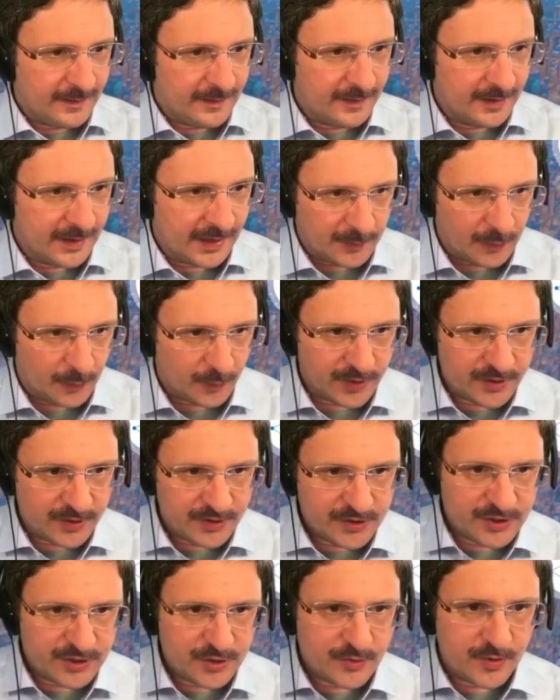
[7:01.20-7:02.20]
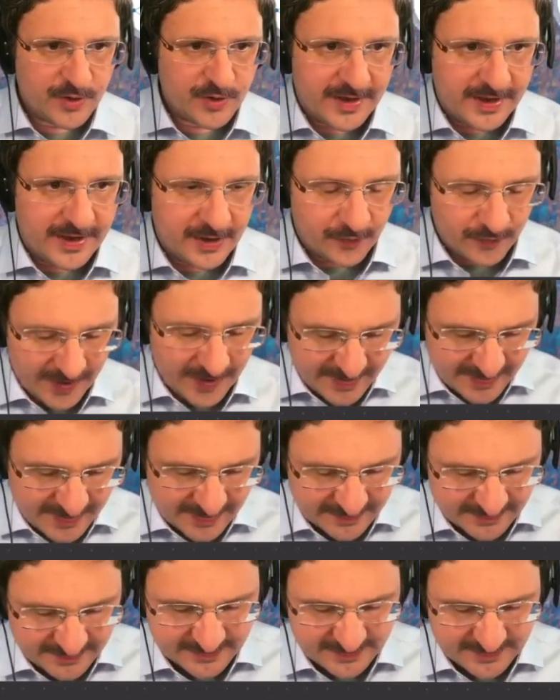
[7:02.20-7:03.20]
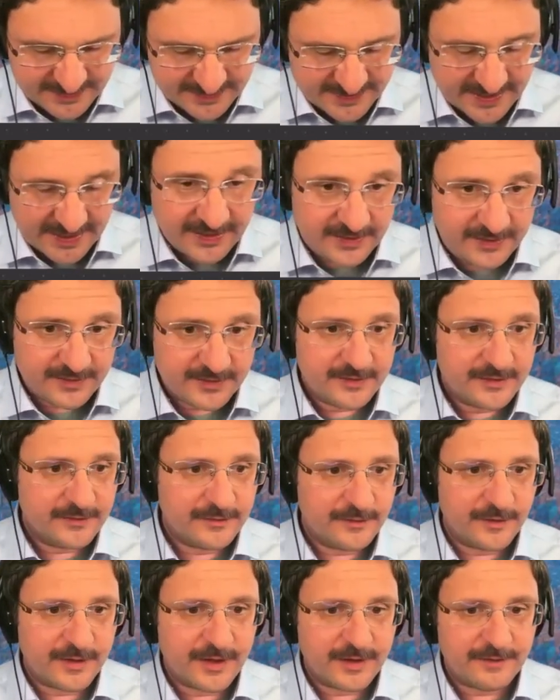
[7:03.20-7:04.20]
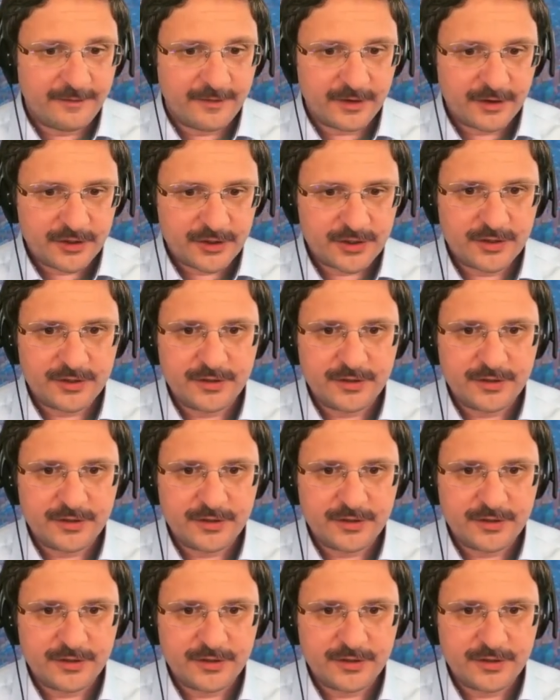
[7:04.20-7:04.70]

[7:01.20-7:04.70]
And we want to do a gradient descent for that function.